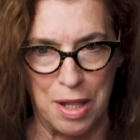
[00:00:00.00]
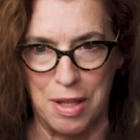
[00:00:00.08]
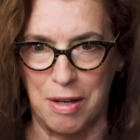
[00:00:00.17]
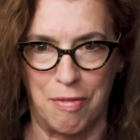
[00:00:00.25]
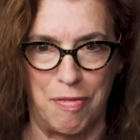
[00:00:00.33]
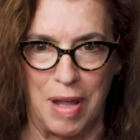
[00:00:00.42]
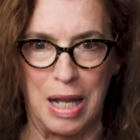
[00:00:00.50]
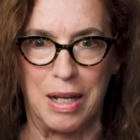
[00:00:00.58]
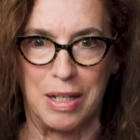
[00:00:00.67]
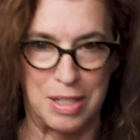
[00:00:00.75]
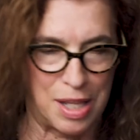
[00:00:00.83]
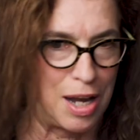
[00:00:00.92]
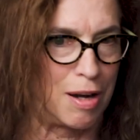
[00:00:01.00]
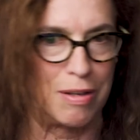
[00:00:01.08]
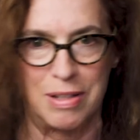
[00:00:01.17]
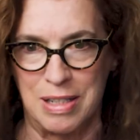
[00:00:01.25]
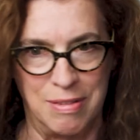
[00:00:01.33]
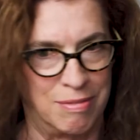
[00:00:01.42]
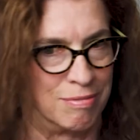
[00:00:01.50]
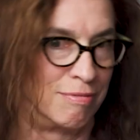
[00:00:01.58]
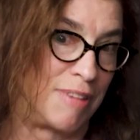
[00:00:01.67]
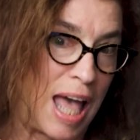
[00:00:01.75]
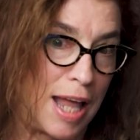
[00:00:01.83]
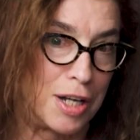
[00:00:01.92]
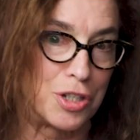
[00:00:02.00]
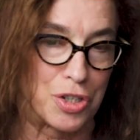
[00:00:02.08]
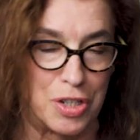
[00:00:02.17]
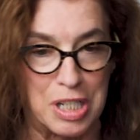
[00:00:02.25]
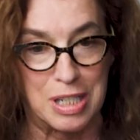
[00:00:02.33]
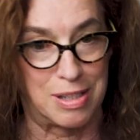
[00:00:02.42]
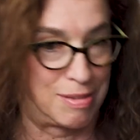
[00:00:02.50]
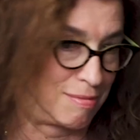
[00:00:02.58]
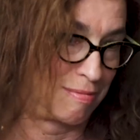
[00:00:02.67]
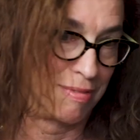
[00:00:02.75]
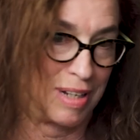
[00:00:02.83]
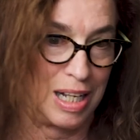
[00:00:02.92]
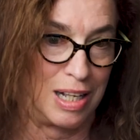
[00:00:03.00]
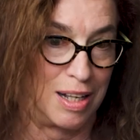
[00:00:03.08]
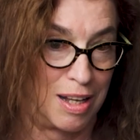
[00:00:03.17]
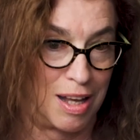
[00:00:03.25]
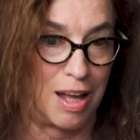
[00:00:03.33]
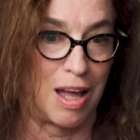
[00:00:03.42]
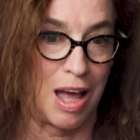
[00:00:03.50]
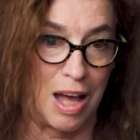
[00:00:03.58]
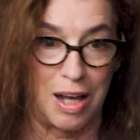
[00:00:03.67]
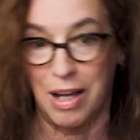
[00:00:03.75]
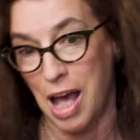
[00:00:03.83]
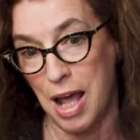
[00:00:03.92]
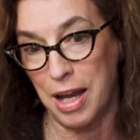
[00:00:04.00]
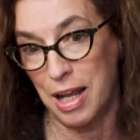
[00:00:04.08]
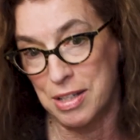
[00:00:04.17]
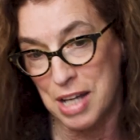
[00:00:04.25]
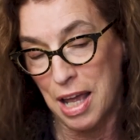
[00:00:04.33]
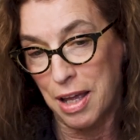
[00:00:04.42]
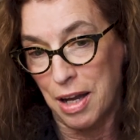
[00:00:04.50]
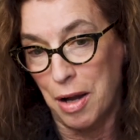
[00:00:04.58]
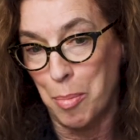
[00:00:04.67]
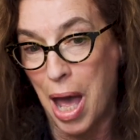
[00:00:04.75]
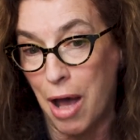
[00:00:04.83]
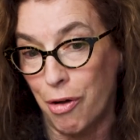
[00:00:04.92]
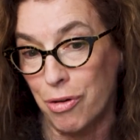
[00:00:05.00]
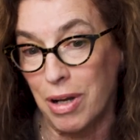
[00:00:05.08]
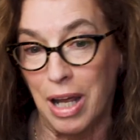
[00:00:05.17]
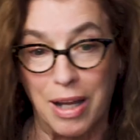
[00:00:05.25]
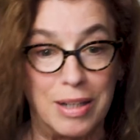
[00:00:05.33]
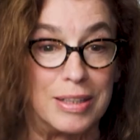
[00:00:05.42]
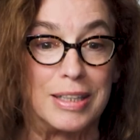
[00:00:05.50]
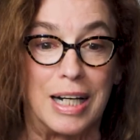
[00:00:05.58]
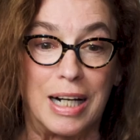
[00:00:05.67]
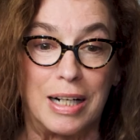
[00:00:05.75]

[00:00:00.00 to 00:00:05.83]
of the defendants there vanished because Gotti had taken him out, and